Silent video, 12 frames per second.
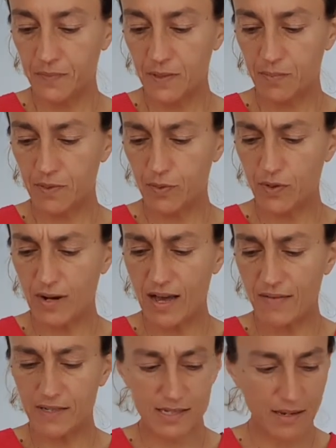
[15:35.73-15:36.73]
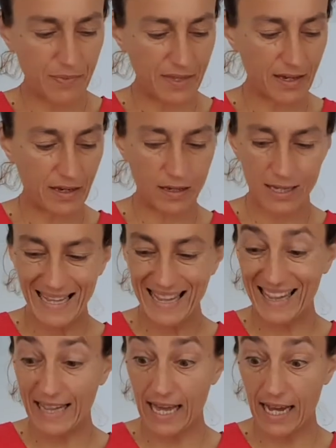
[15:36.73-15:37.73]
when you're having something
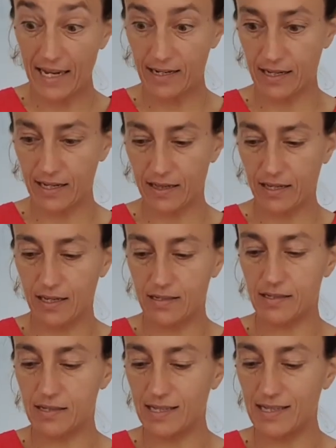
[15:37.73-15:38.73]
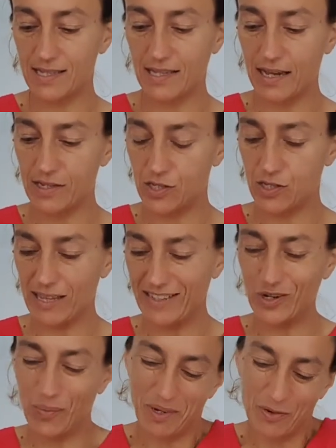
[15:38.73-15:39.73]
light like this, it's nice to, like,
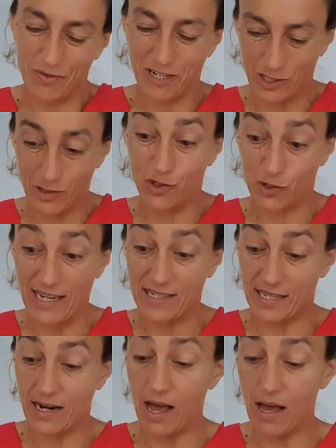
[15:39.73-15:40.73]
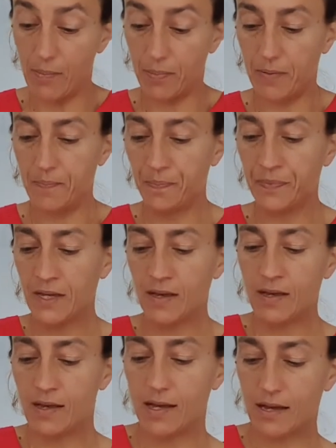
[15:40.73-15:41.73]
don't be afraid to dress it up.
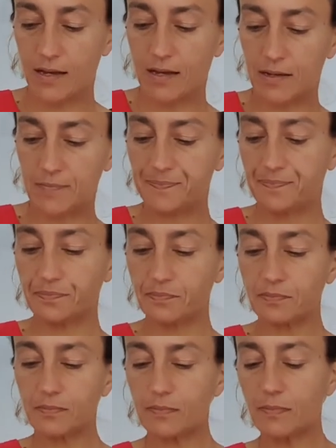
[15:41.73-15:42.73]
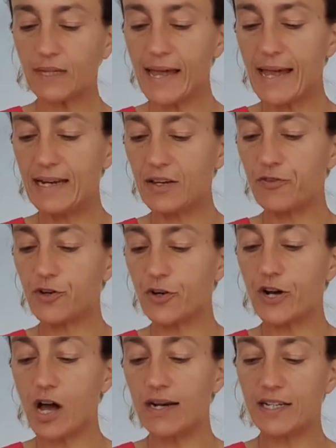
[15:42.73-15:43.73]
And if you're
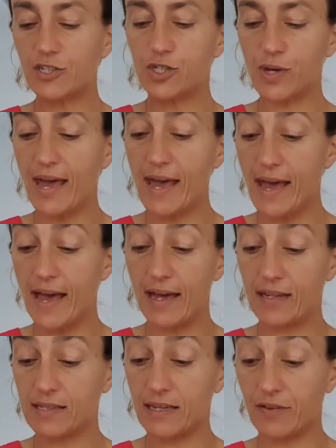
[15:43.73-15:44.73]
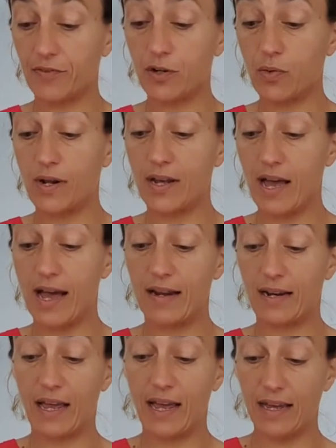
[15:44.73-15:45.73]
not into eggs, like if you don't want to add
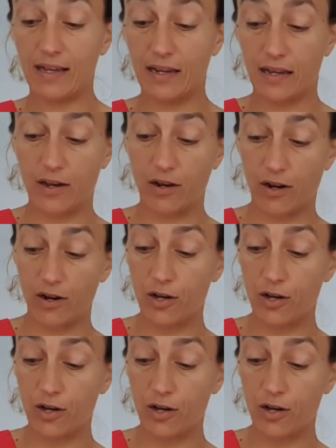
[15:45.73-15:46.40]
an egg in here,